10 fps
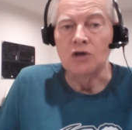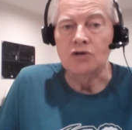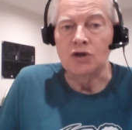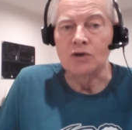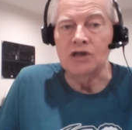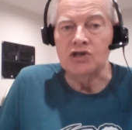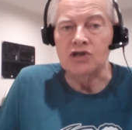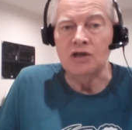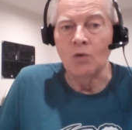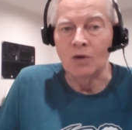so you can
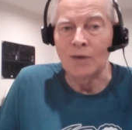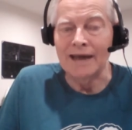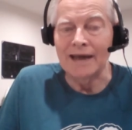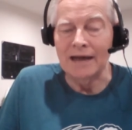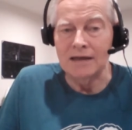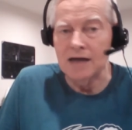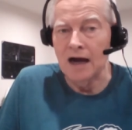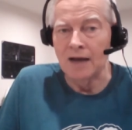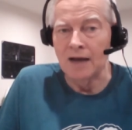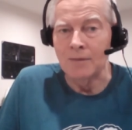see 1 week at a
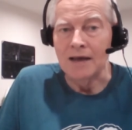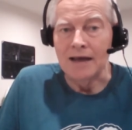time